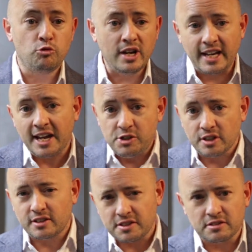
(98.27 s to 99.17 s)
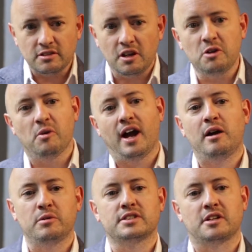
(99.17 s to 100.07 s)
Really, Asia doesn't know
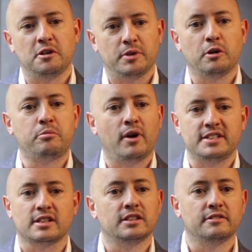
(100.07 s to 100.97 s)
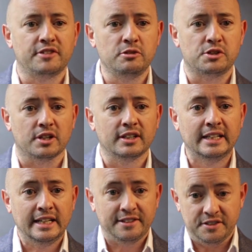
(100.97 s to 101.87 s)
how it's going to be operating in the future.